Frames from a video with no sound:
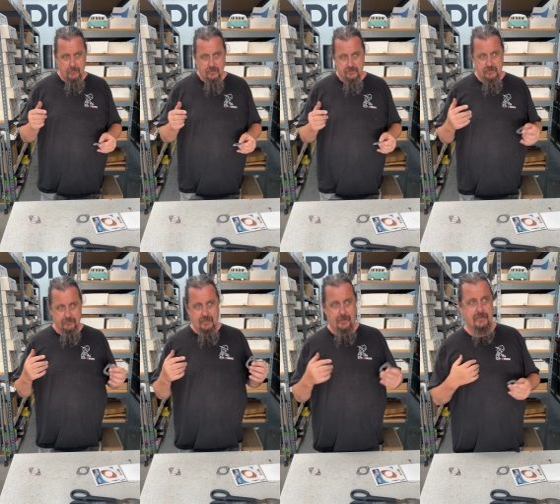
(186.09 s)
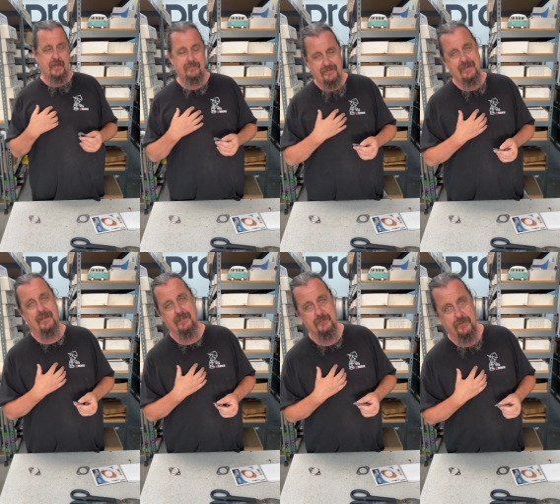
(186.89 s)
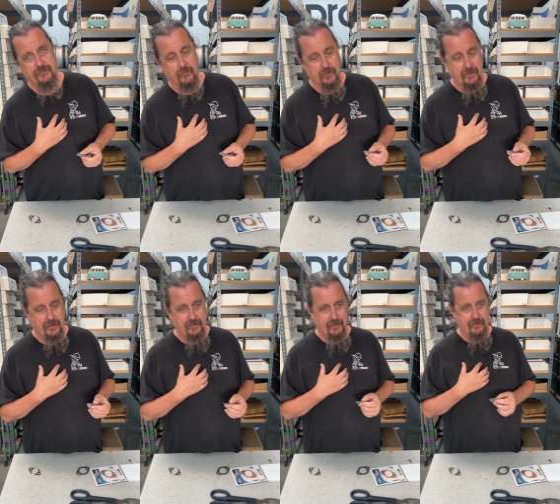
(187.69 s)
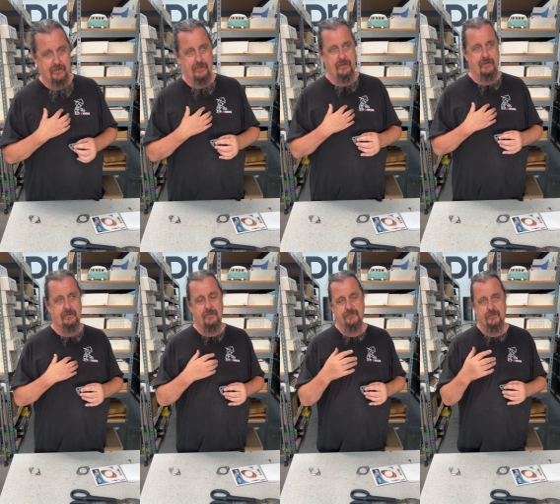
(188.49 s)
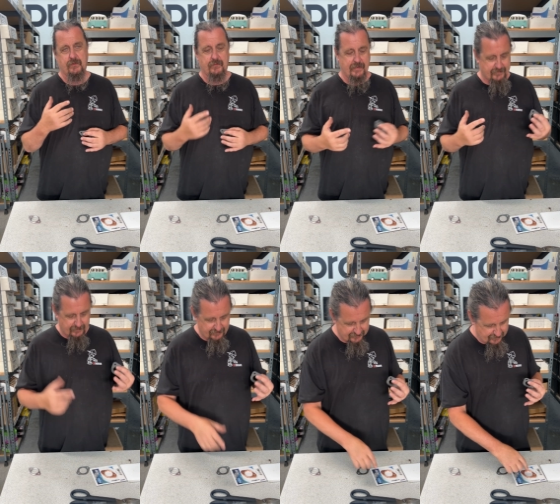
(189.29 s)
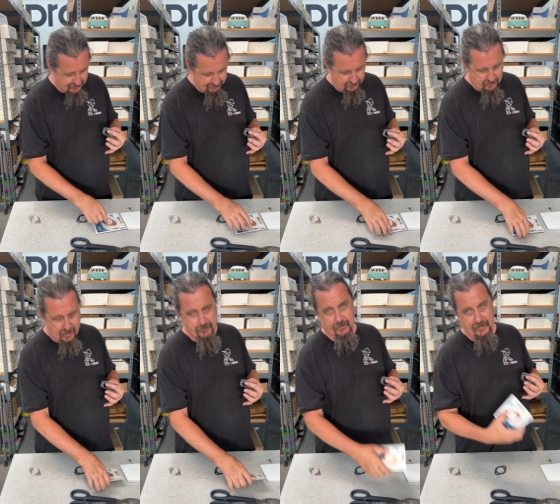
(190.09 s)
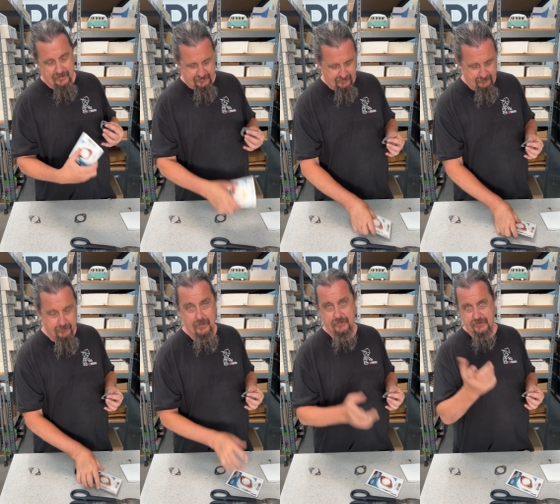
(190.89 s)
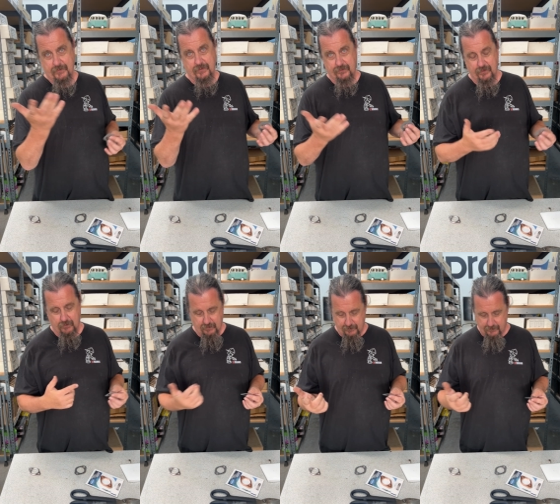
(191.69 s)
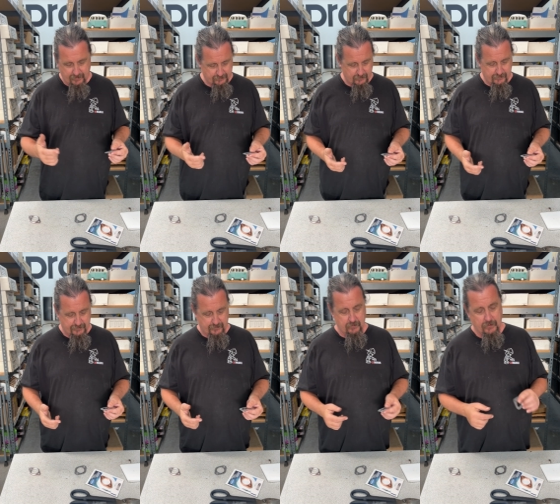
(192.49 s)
Sometimes, and I've done this before, and it comes from a racing design of a copper gasket, and maybe some of you will know what I'm about to go into.